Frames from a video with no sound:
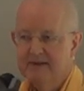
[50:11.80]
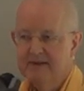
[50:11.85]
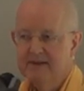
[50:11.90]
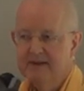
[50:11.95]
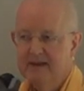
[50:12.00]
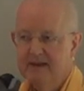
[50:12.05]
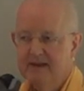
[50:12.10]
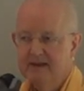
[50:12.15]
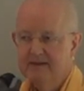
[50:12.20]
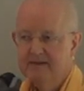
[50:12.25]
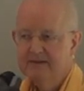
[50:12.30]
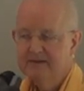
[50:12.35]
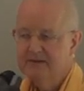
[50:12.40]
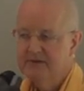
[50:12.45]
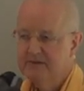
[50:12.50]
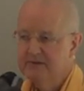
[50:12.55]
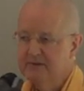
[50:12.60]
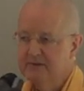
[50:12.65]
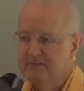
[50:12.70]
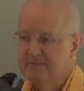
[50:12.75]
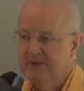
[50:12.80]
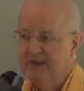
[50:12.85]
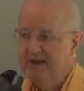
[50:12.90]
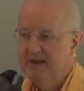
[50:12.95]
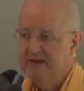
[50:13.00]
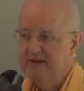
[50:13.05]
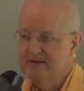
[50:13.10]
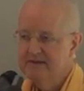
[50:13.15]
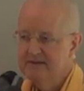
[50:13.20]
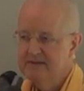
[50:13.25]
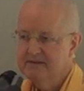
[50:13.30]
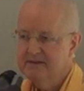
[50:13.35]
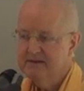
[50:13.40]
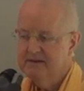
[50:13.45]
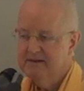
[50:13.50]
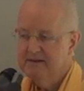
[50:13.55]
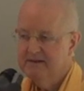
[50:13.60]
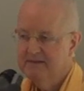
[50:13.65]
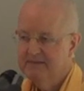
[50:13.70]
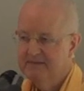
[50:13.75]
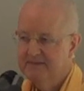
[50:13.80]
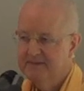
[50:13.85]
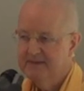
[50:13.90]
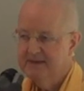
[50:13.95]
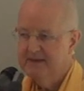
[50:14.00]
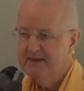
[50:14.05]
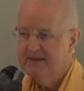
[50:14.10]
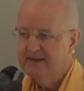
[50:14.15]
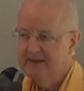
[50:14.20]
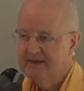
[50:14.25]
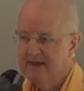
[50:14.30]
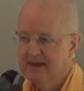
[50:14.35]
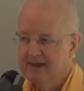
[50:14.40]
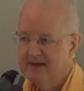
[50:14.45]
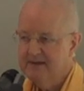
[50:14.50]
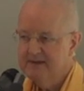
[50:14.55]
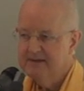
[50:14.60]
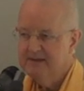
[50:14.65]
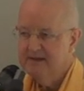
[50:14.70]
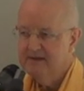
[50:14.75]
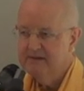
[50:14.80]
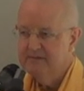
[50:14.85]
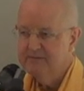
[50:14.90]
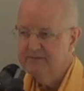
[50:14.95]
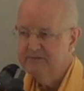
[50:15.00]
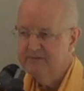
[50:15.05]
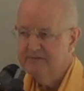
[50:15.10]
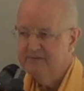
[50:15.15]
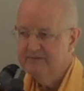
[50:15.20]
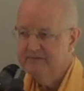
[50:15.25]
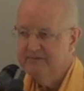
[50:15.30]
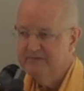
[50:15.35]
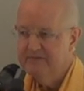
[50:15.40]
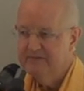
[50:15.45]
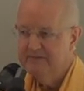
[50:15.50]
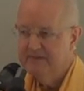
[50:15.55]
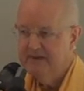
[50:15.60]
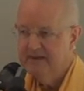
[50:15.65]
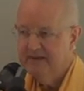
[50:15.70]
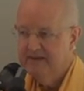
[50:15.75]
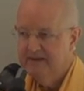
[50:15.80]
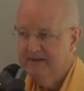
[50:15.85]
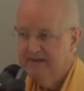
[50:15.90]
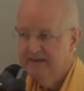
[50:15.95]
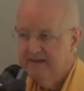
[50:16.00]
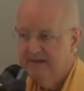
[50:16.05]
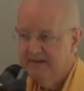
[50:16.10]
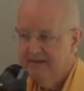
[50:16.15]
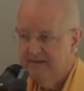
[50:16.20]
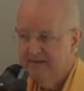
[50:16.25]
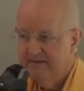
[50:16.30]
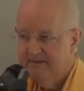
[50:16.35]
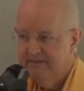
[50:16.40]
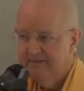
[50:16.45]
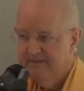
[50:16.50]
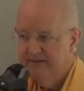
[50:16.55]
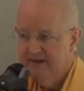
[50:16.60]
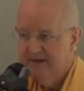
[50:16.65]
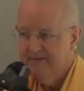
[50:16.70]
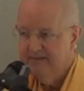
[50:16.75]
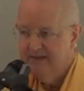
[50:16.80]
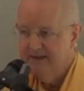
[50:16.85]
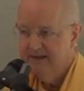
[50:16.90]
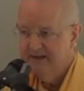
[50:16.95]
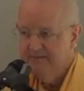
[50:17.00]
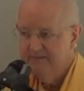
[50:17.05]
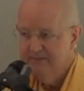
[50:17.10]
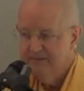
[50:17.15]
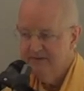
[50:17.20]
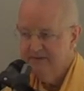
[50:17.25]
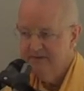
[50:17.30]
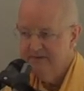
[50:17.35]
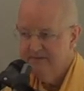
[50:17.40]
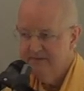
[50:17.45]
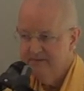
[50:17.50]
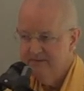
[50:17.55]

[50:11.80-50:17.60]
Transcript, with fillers: inhale at your own pace and exhale five times.